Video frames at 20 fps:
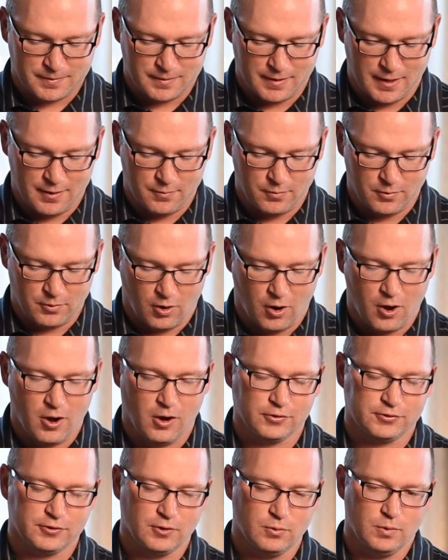And we're
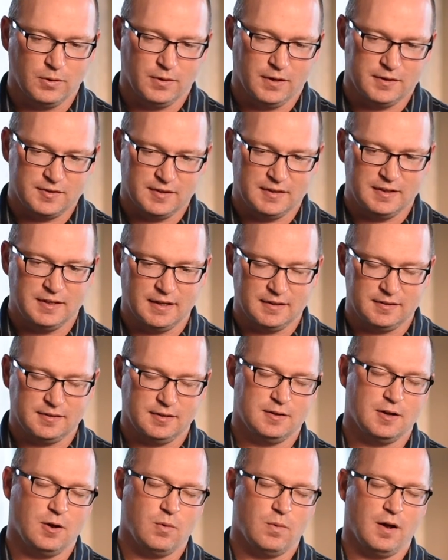also willing to get to
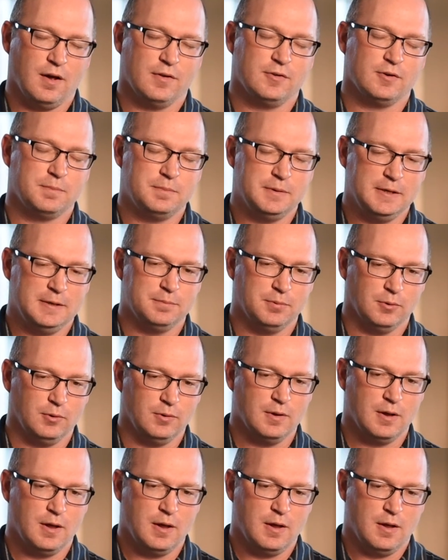know other
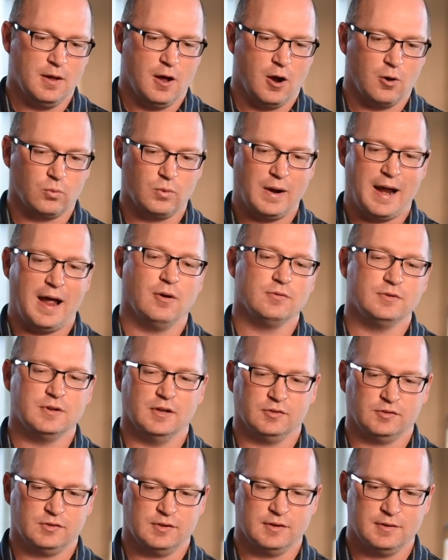people around
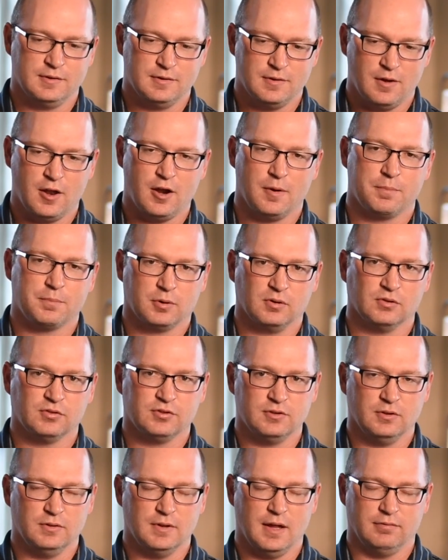us on a
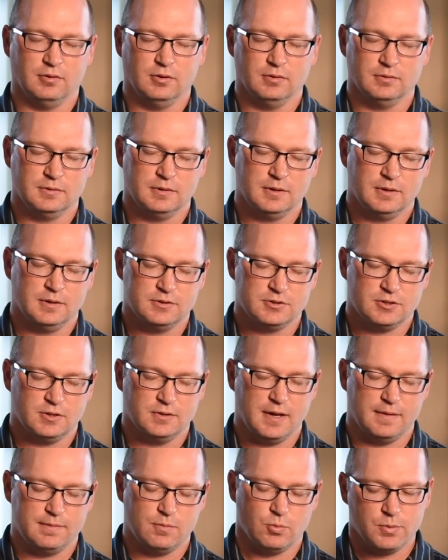personal level. It's your
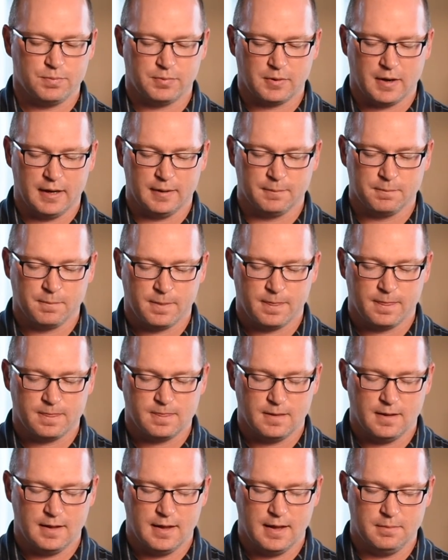name that we pray.
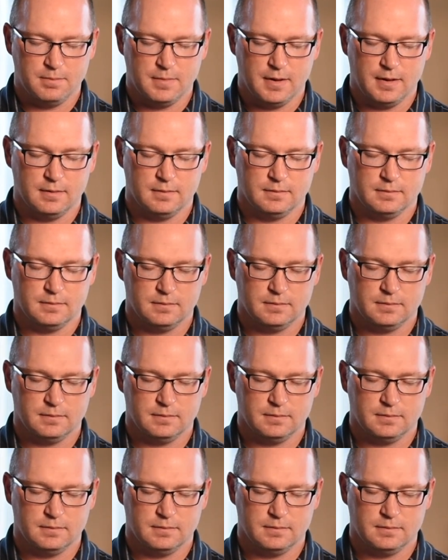Amen.